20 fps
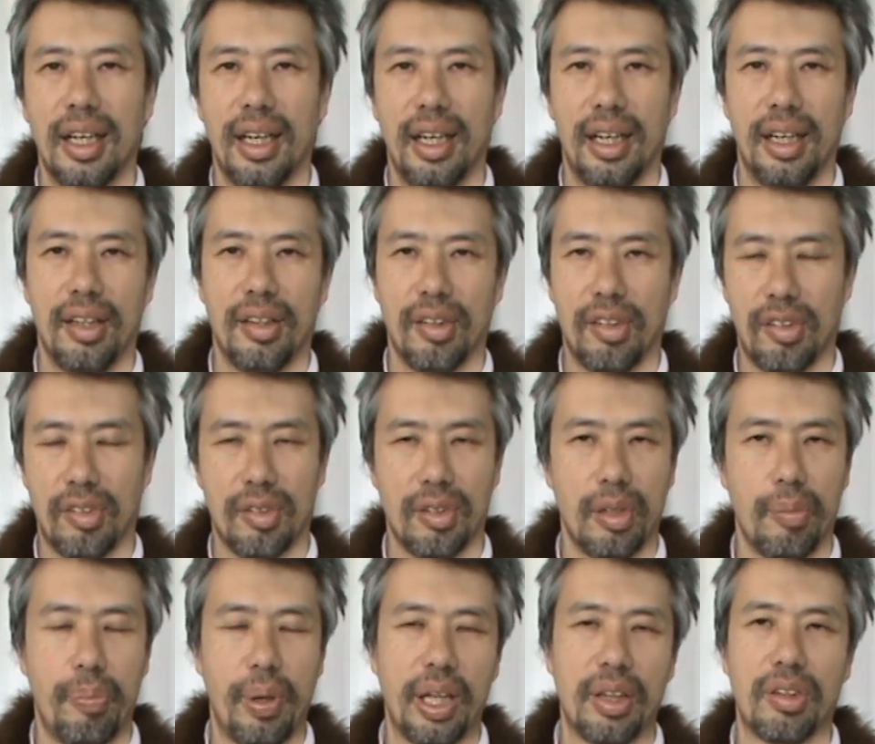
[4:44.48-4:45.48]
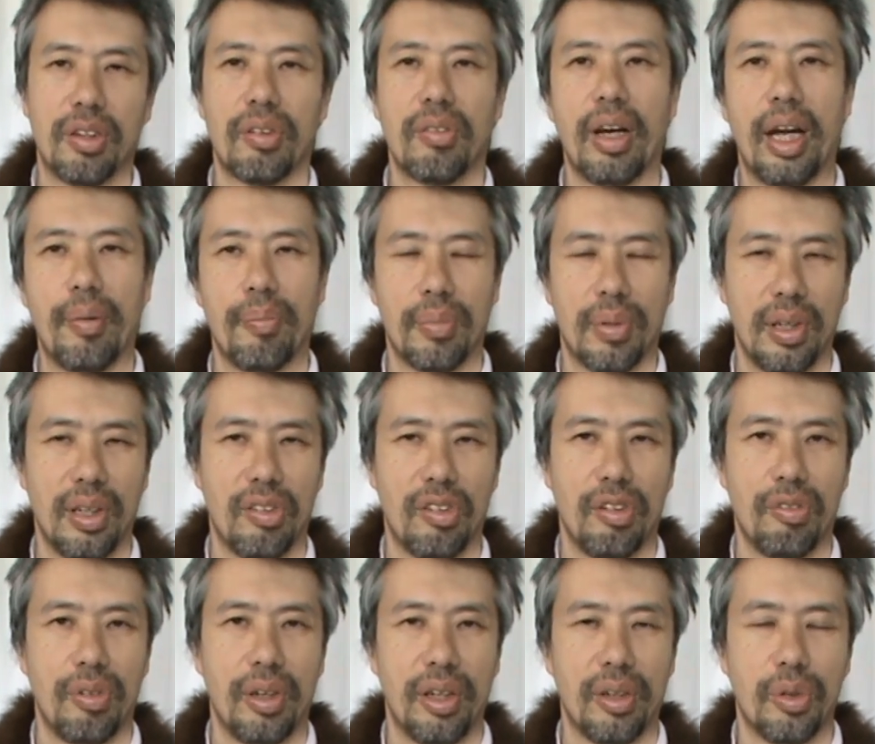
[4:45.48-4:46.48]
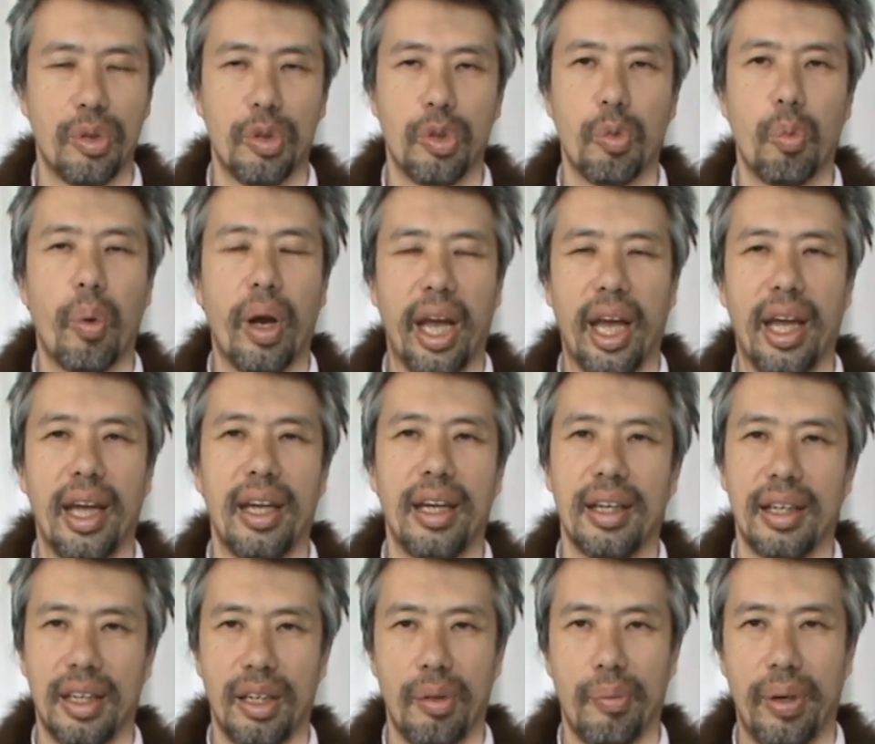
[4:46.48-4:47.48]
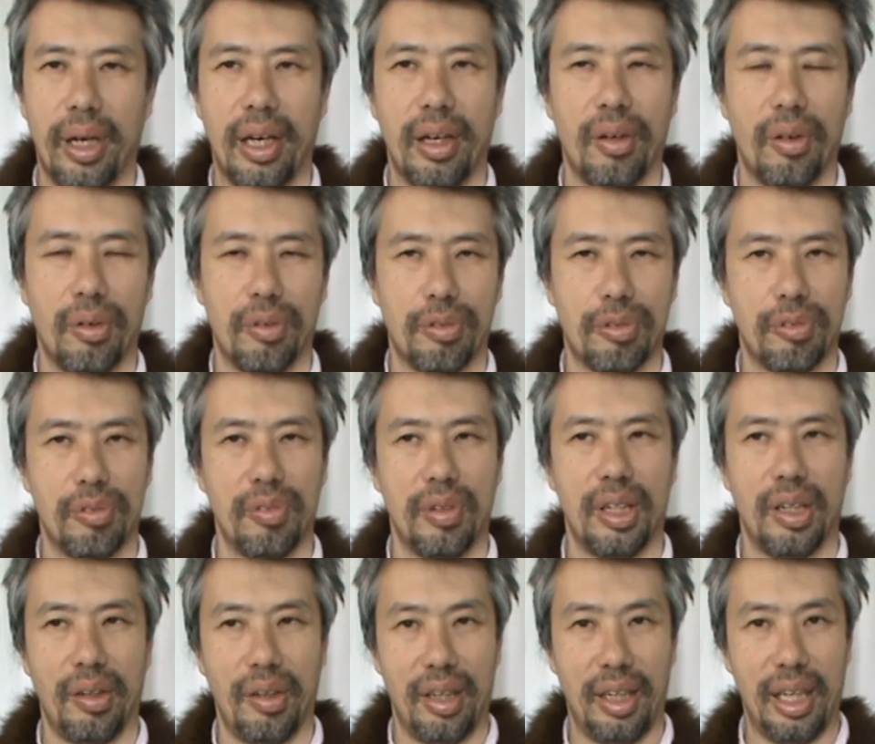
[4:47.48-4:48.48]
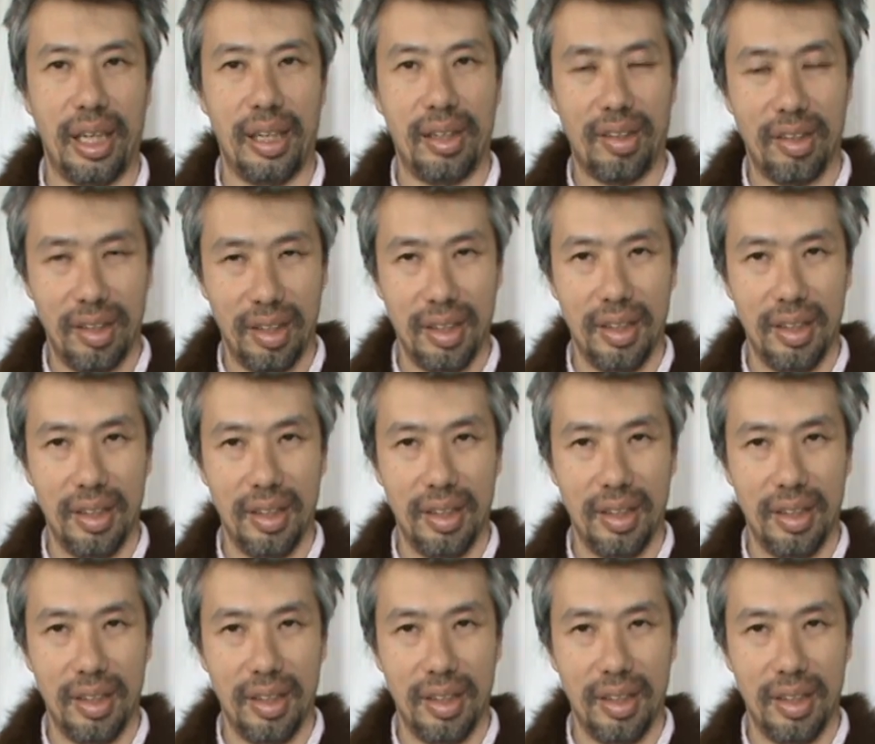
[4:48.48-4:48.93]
and the pentagram is a very good way, in a way, of indeed